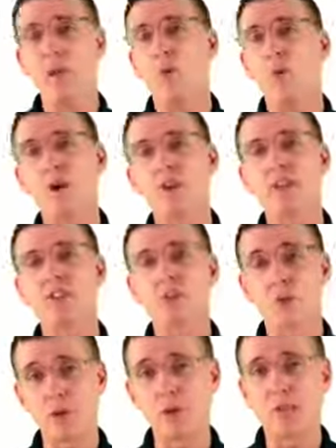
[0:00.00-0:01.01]
One
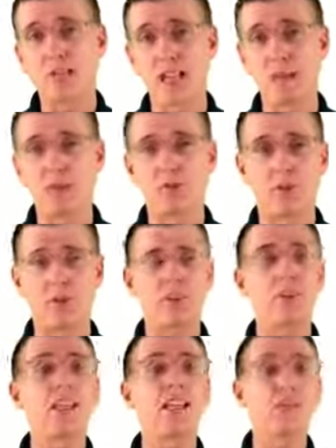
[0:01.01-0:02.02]
extreme example for
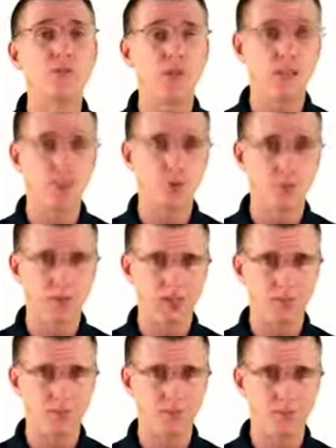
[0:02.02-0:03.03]
this is
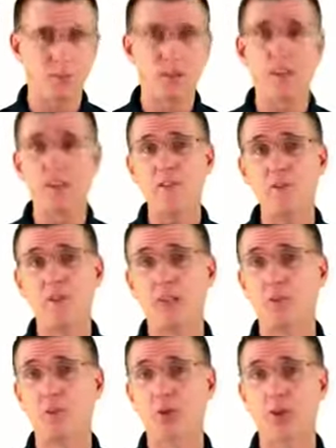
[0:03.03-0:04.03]
Venezuela, where the government
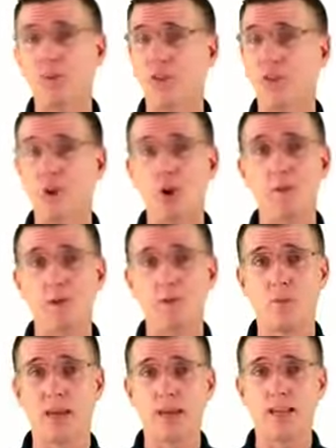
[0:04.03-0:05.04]
has printed so
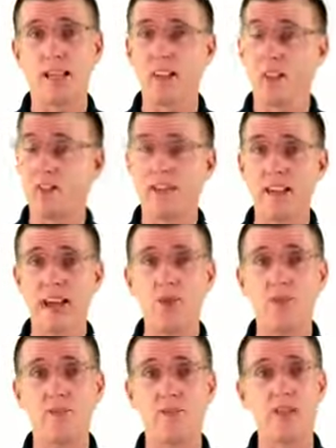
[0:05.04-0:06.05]
much money and the
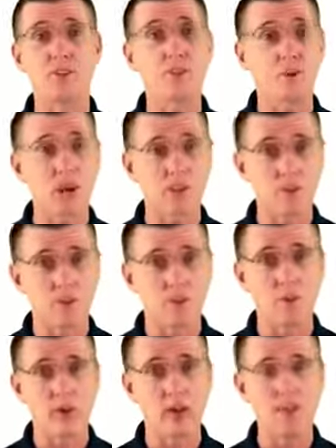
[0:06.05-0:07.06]
value of it has dropped
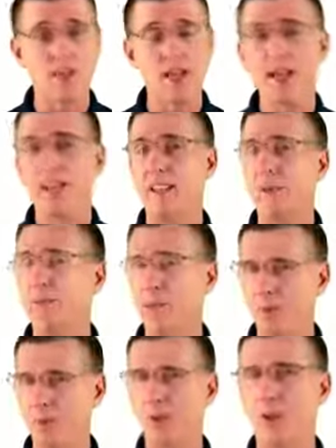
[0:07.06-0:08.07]
so much that
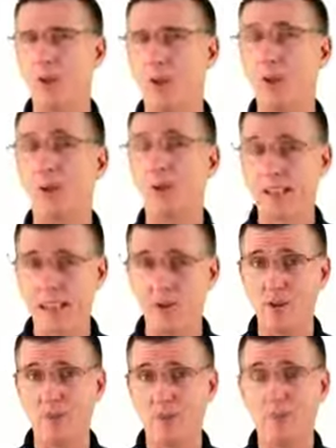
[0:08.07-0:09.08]
people are no longer
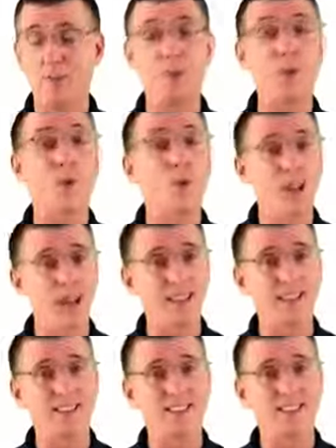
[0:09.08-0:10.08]
counting money but are weighing
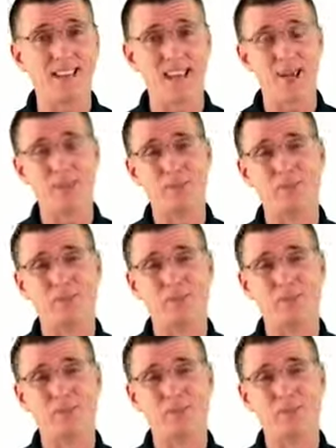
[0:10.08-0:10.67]
it instead.